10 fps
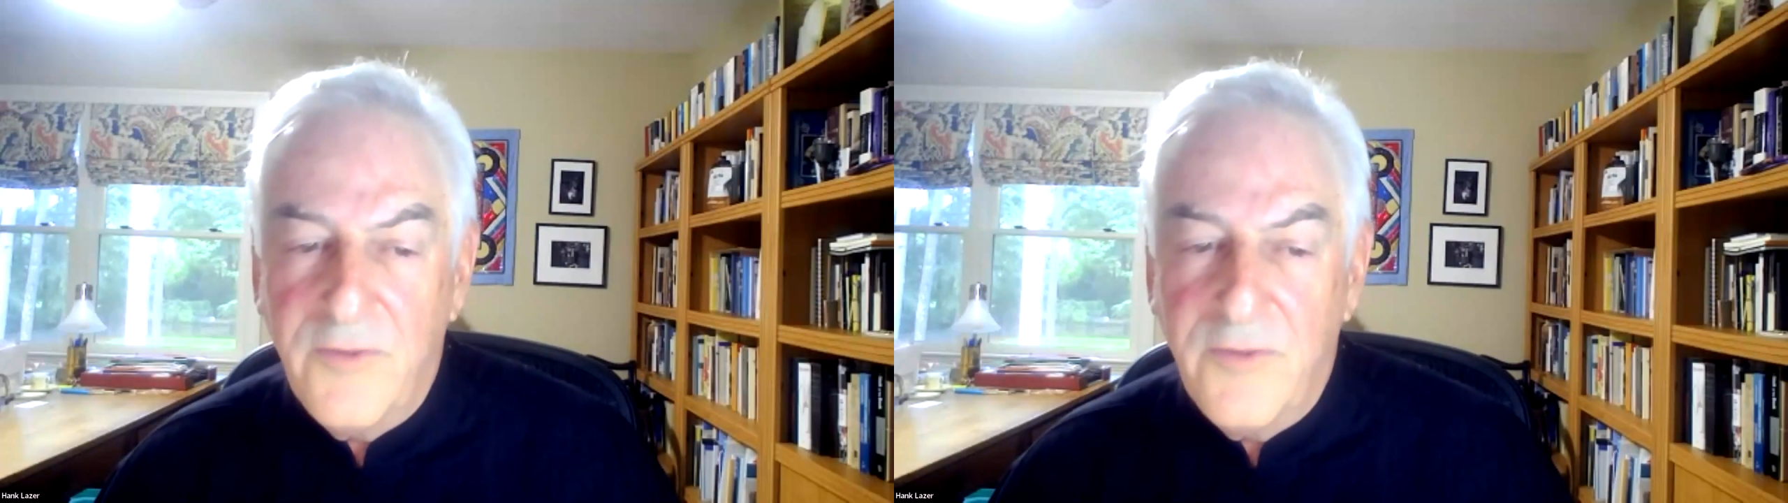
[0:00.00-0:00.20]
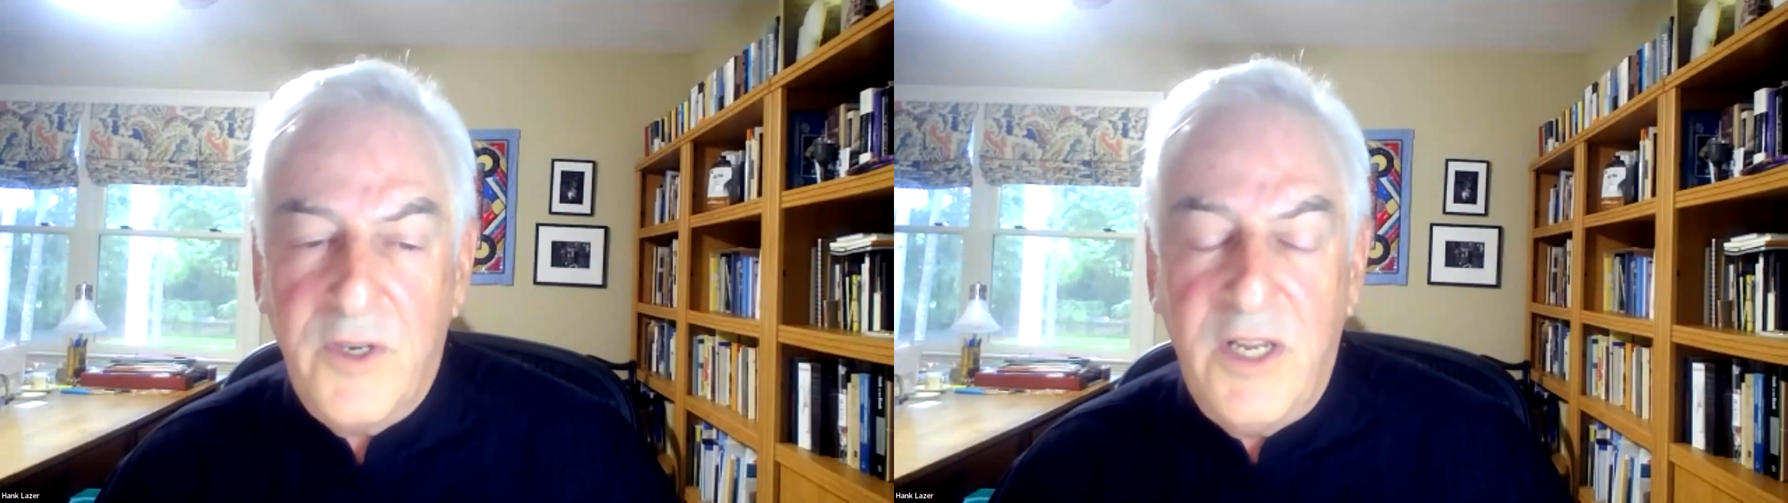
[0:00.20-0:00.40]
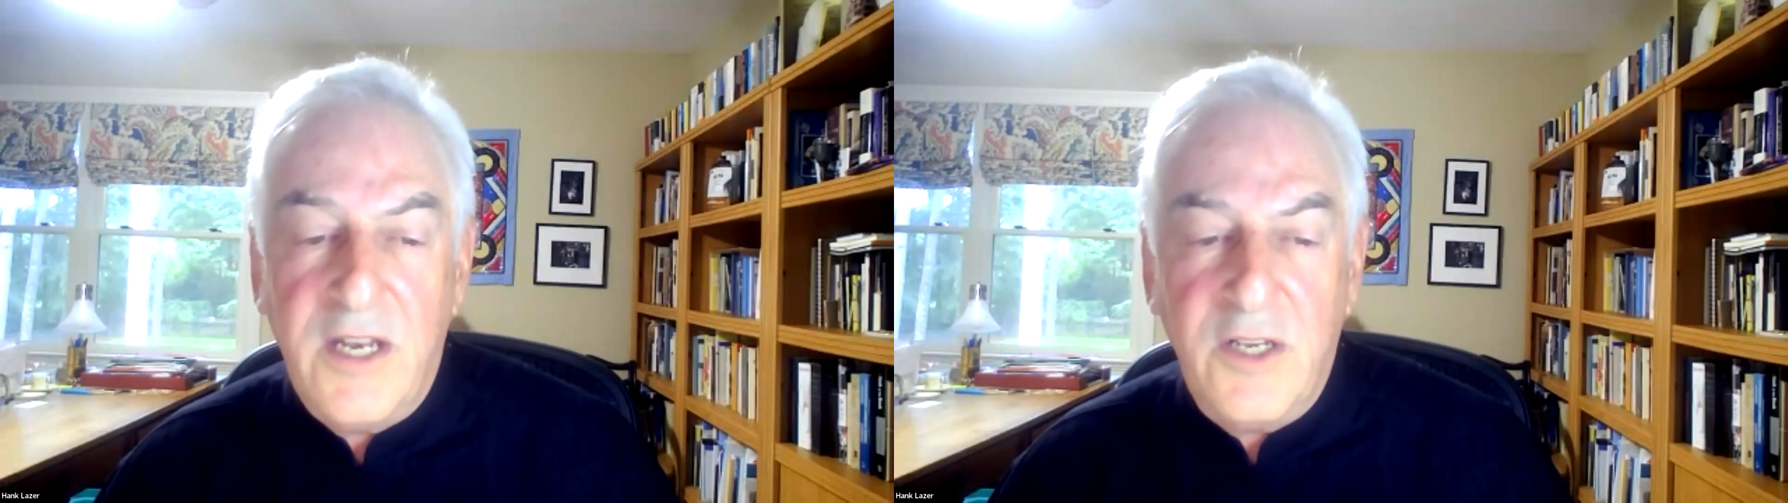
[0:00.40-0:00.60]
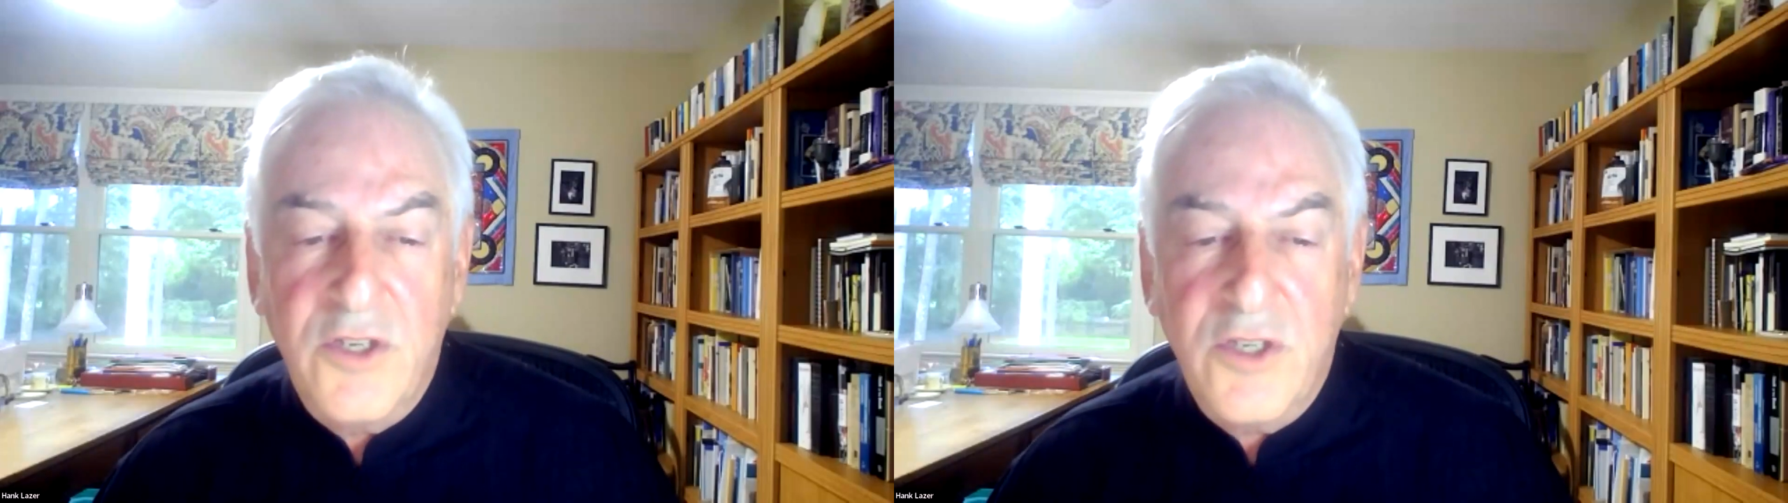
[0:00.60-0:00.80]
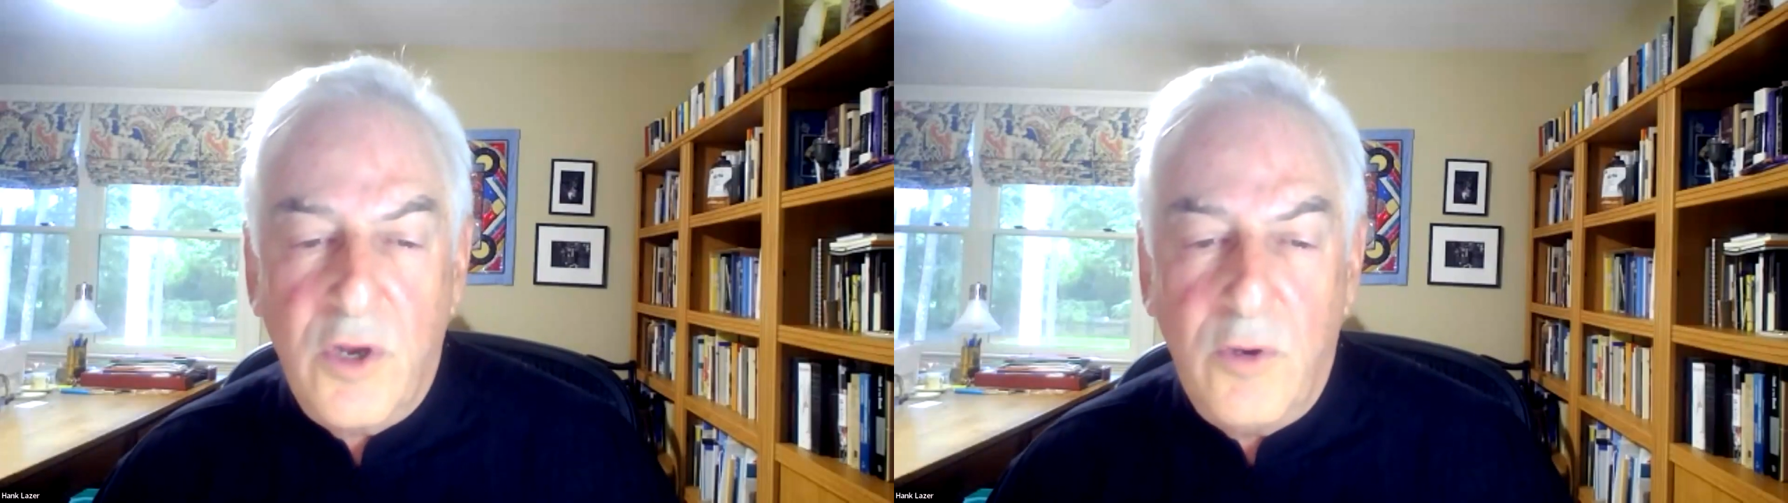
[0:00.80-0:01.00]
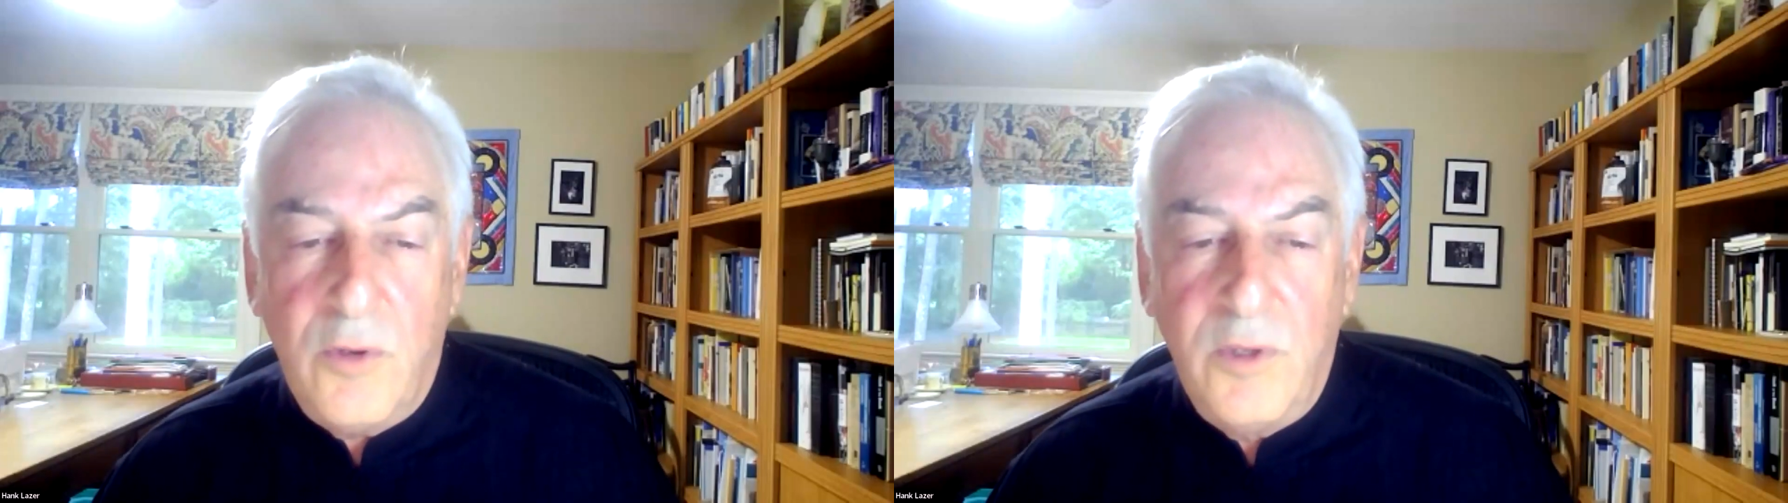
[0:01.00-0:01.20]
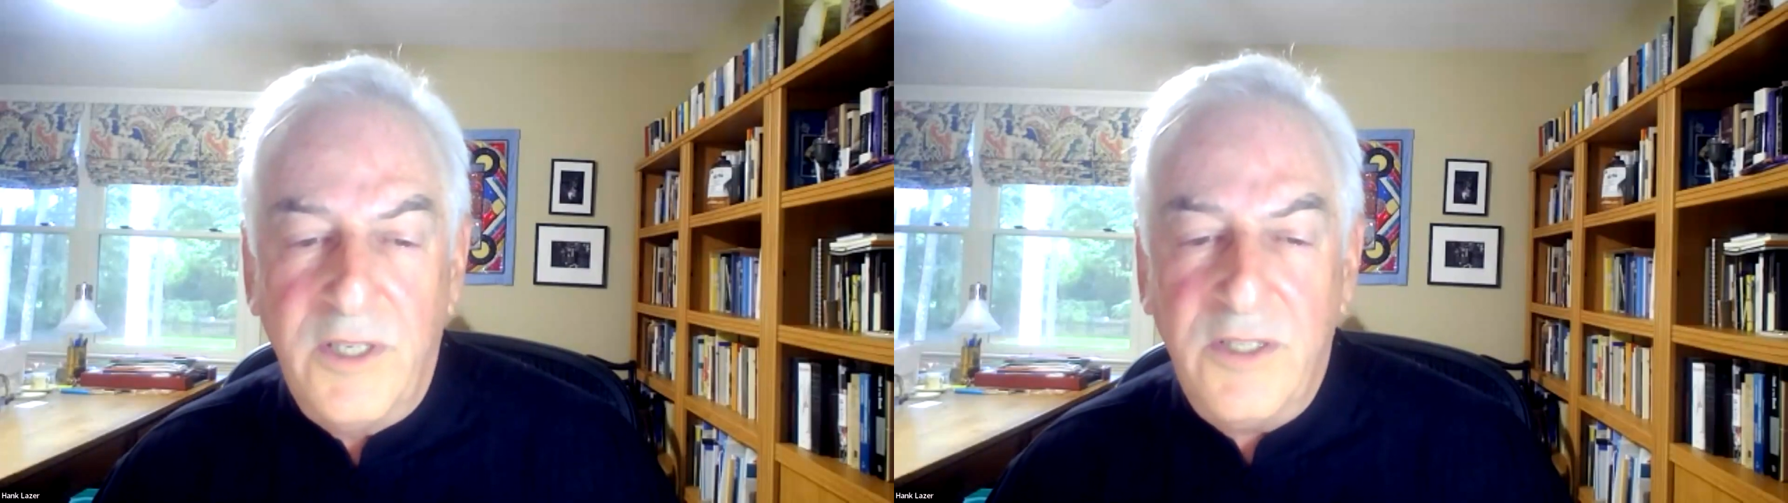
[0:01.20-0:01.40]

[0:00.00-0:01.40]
for getting soul